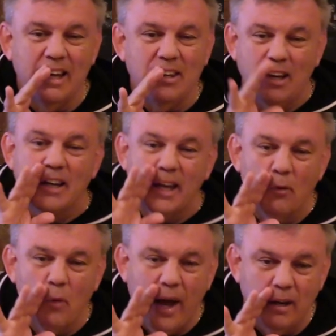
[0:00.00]
You're going to
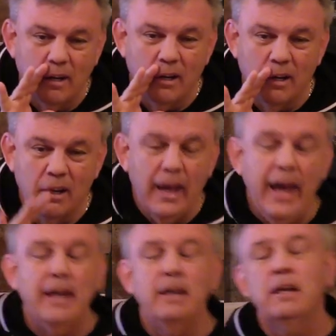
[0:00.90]
get wet.
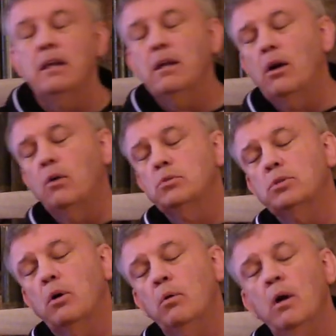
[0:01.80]
And, you know,
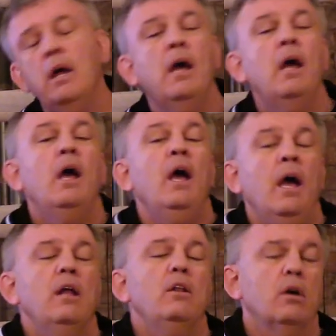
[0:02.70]
so
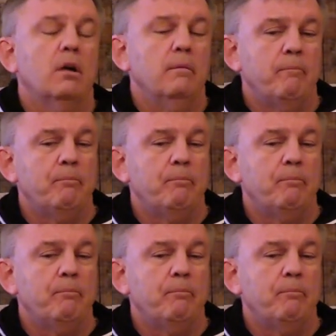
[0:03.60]
look,